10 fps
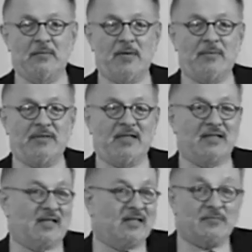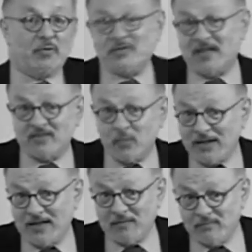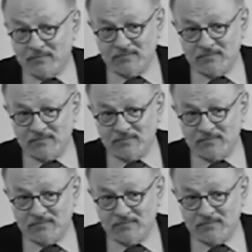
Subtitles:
maybe they'll let us protest with them."